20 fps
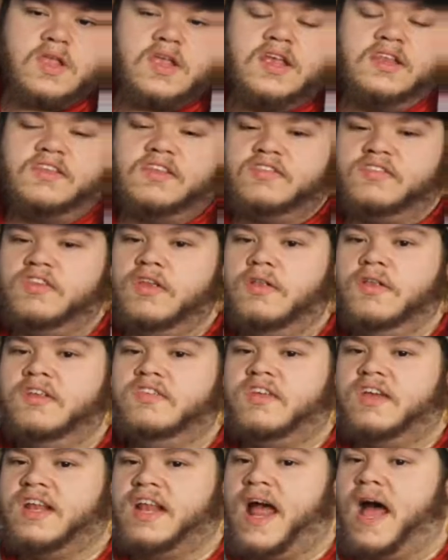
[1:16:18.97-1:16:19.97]
Is it still
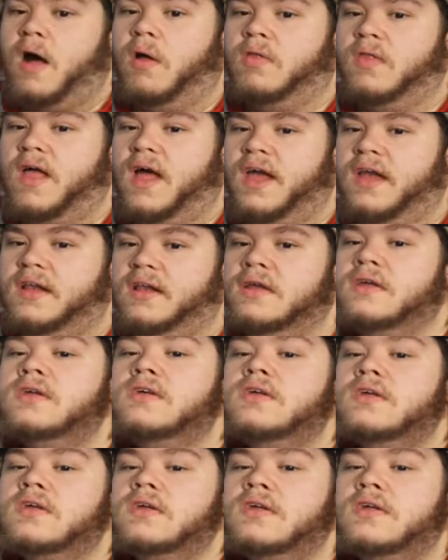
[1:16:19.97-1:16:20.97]
needs like an outline?
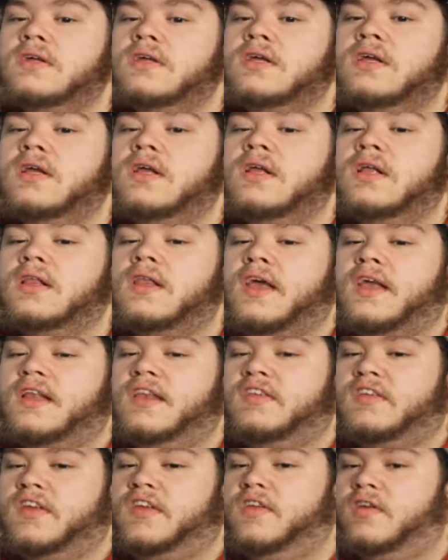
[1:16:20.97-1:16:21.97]
Like it
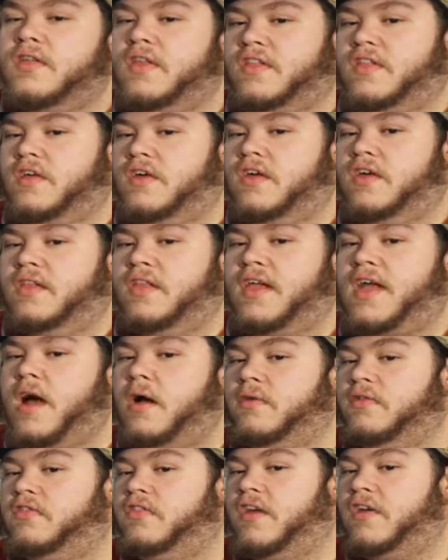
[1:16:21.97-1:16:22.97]
needs like like the like
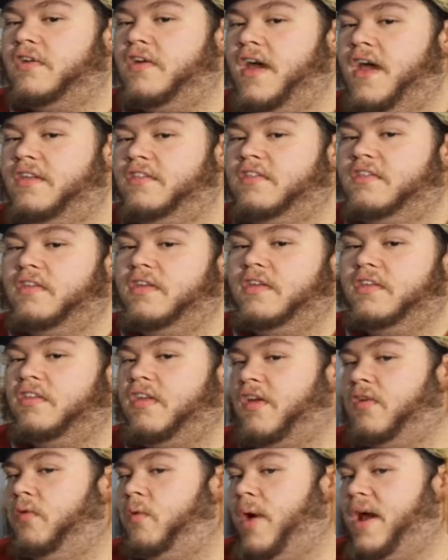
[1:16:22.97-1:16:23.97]
how a sticker has it's
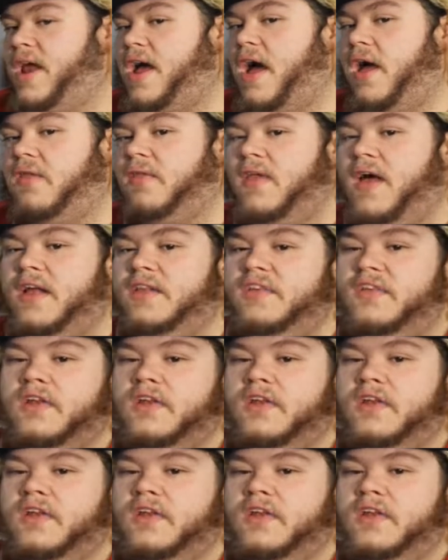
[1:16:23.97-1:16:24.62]
like a white outline,